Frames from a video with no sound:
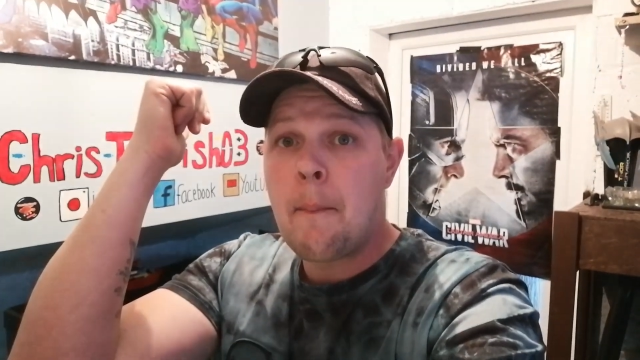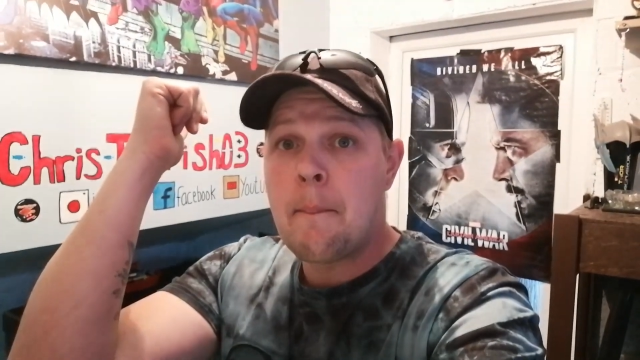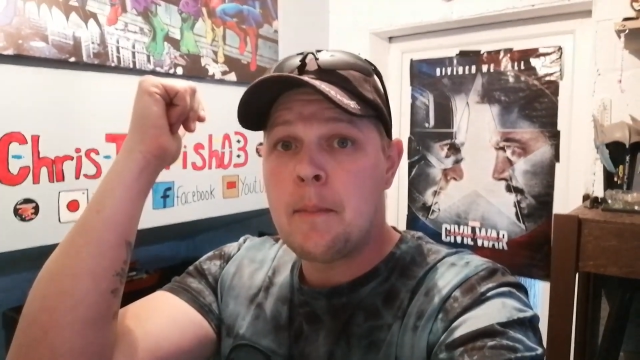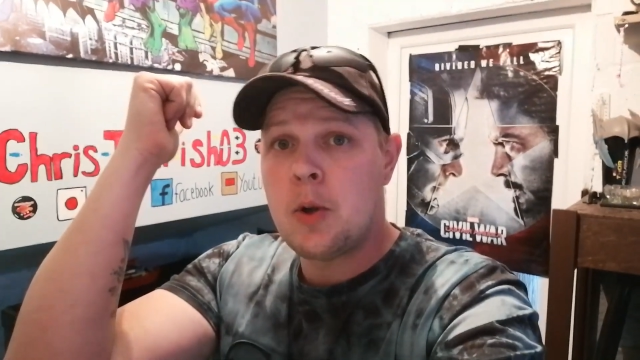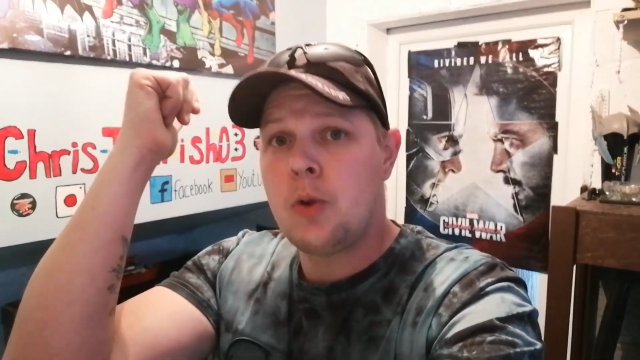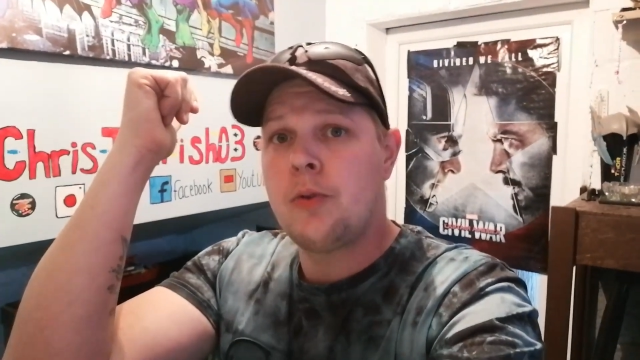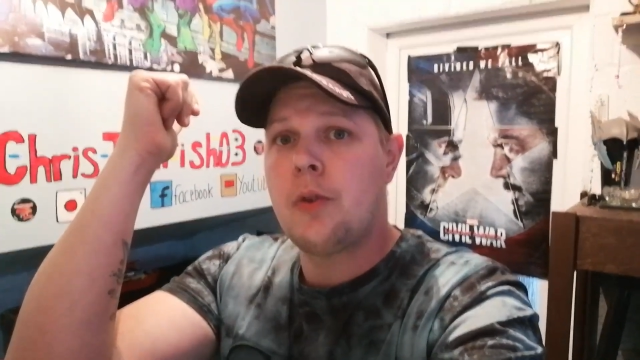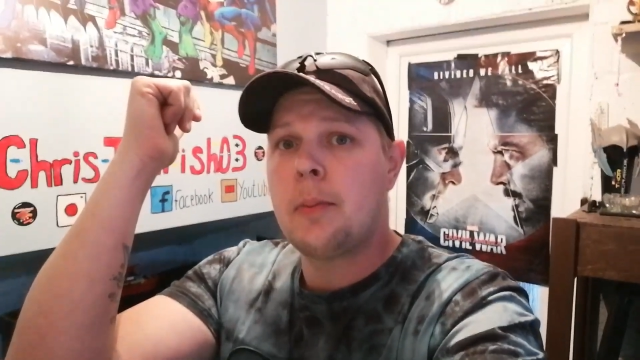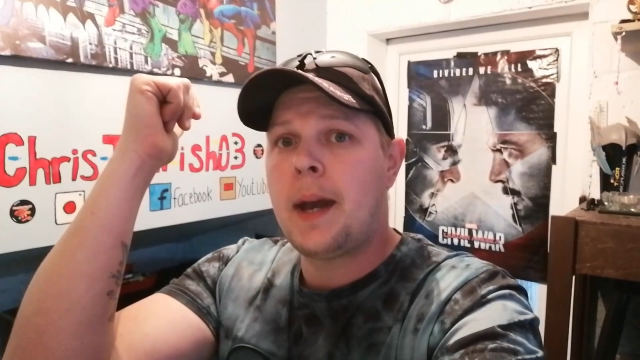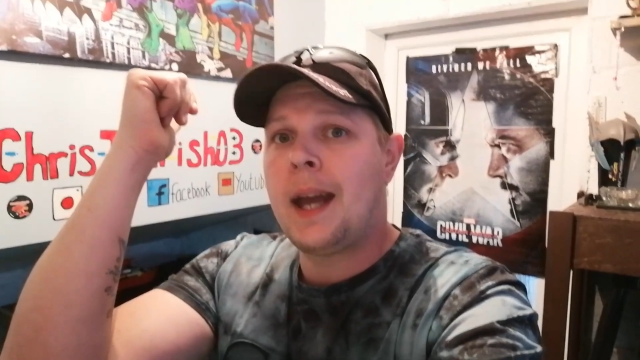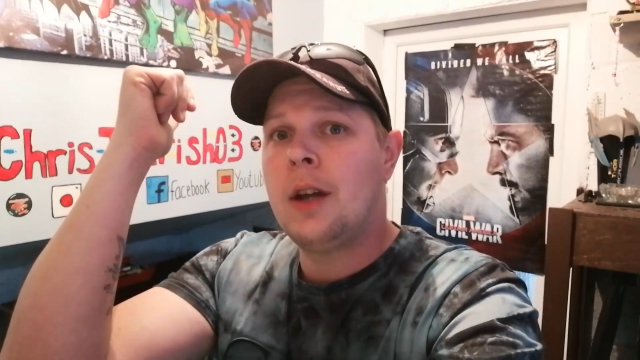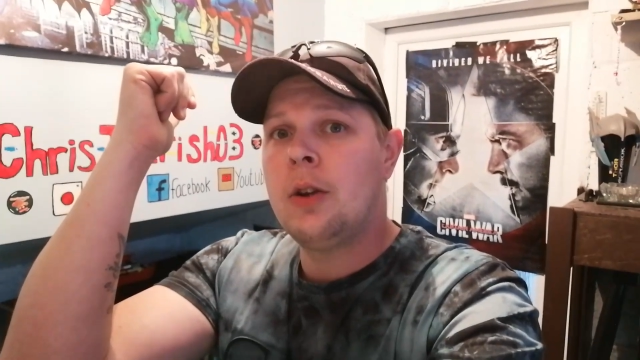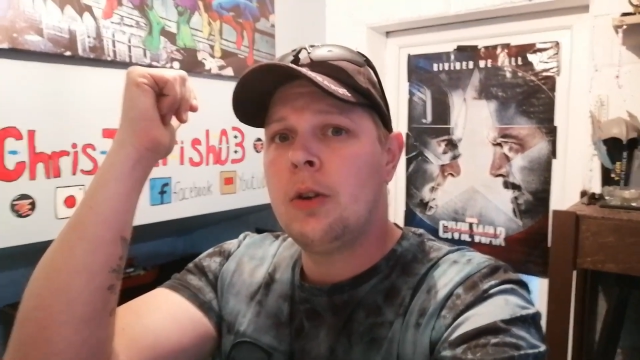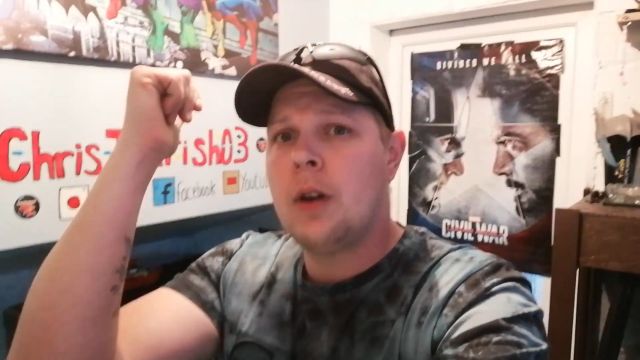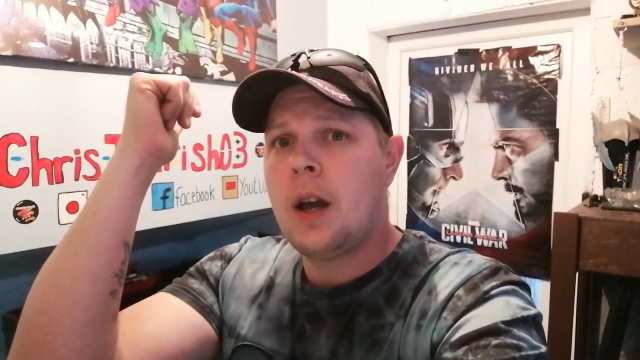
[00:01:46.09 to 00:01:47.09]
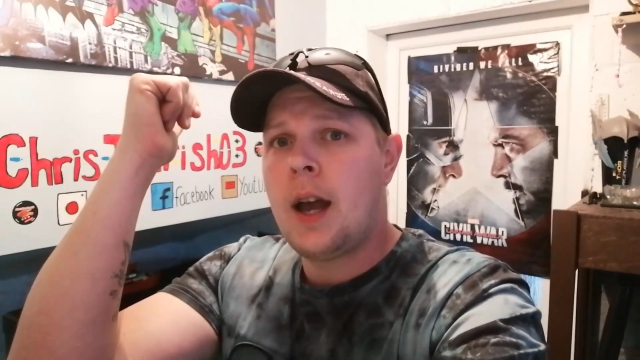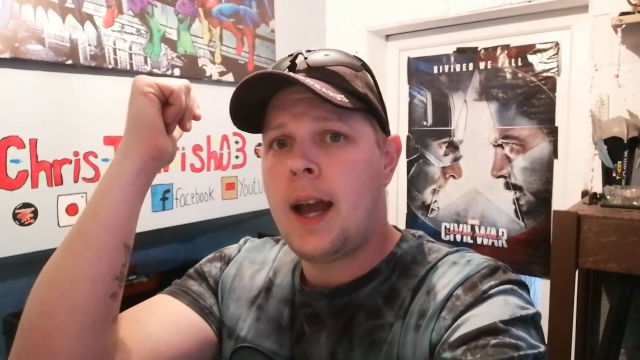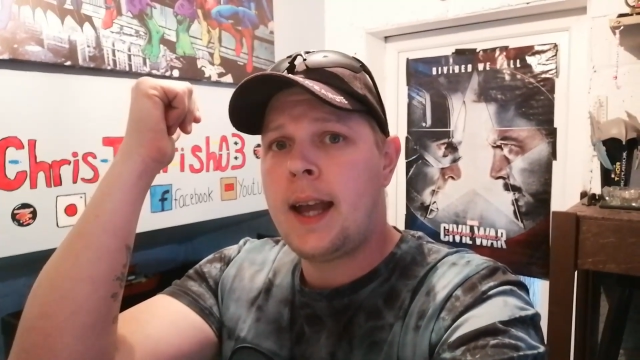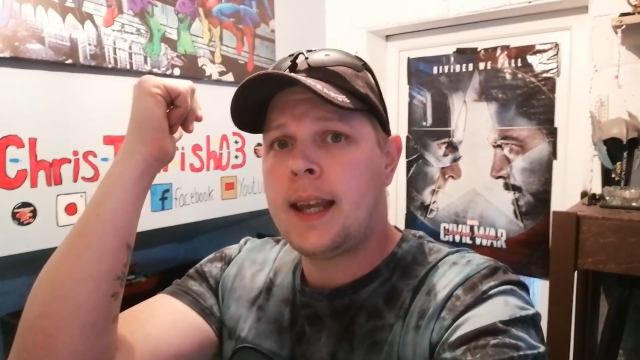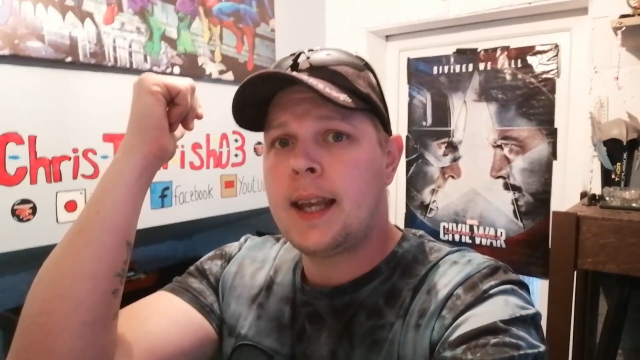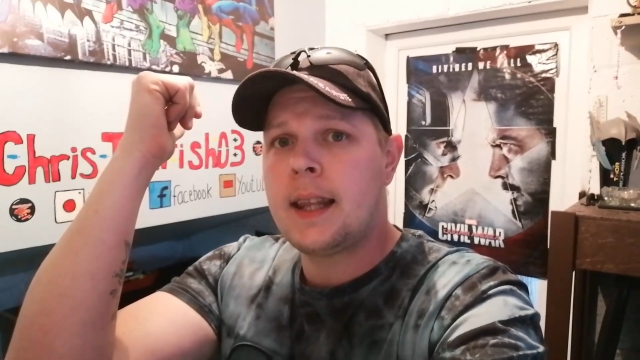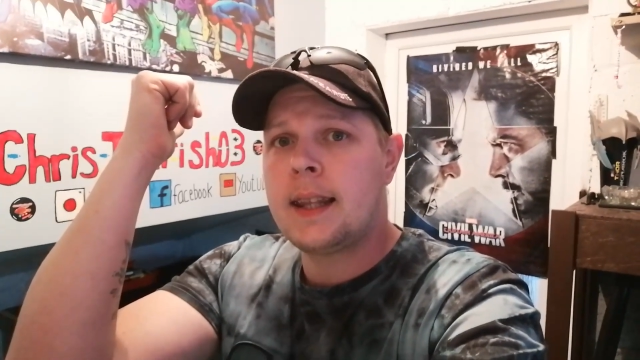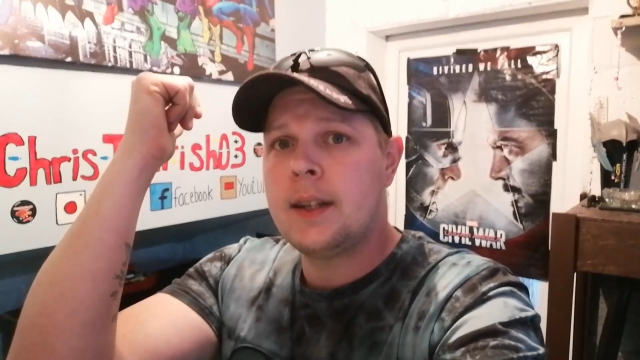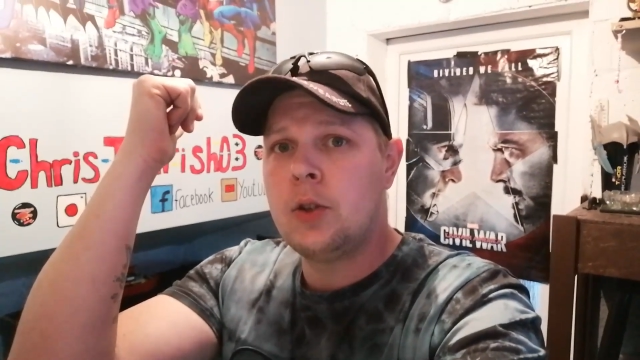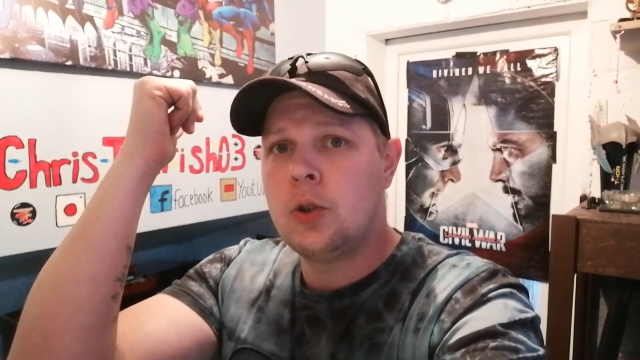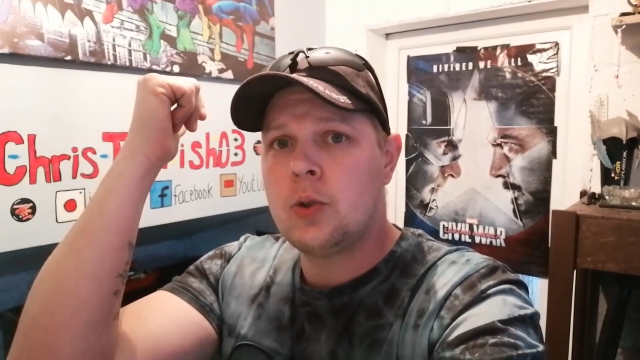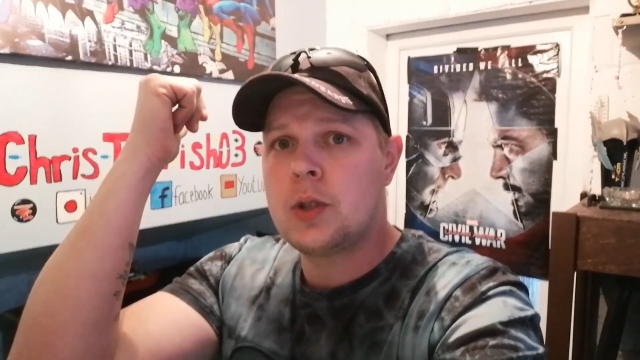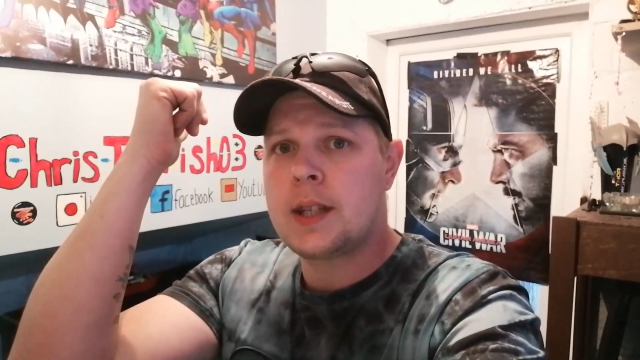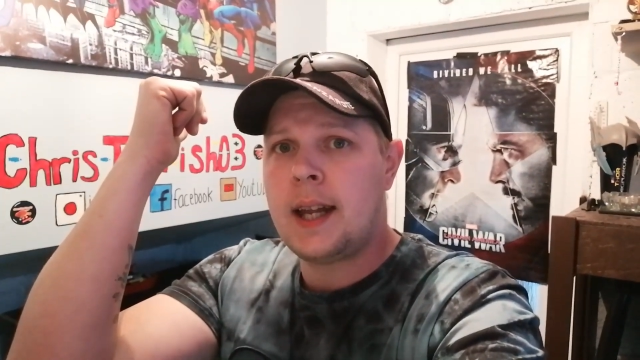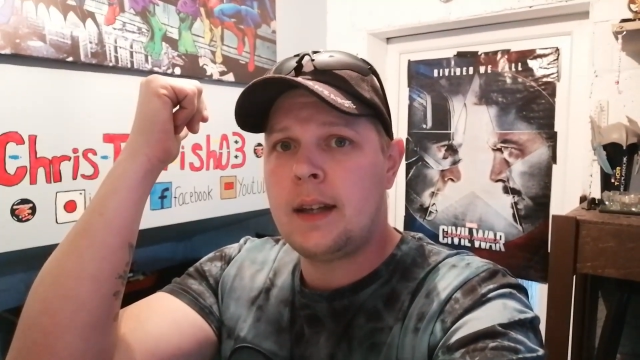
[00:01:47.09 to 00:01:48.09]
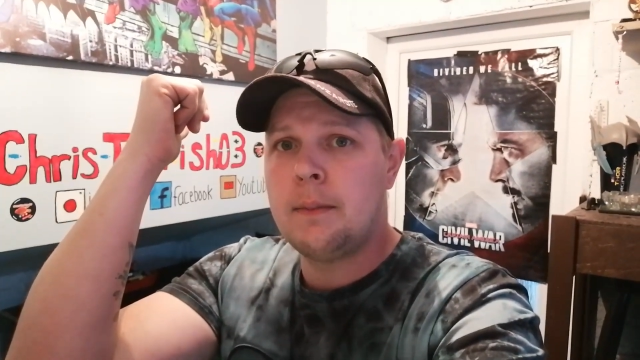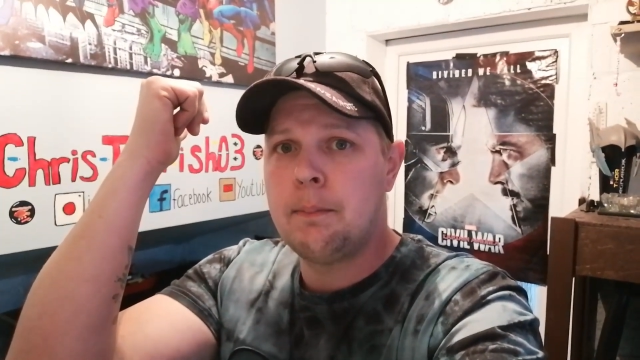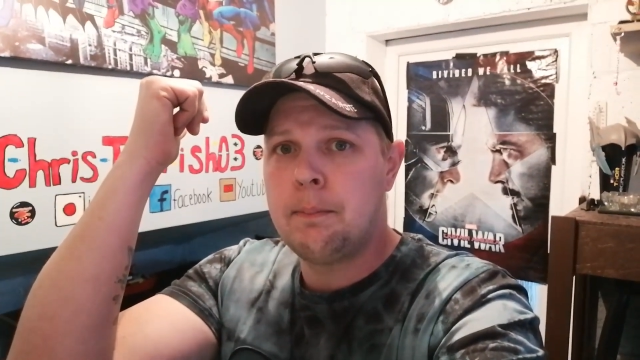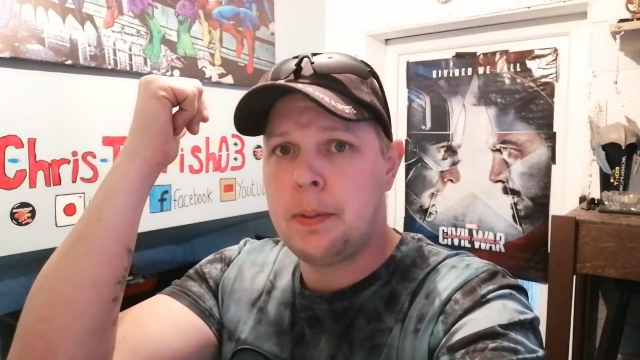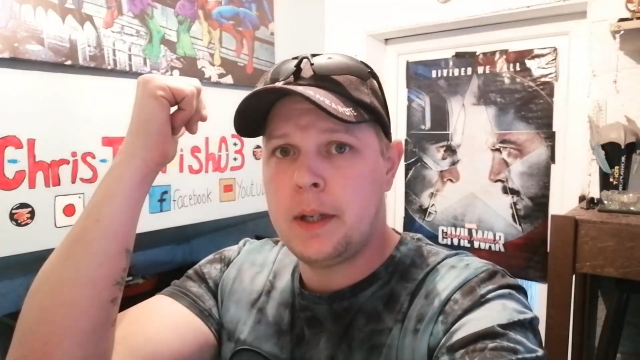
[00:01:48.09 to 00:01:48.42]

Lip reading: move them out and get the new stand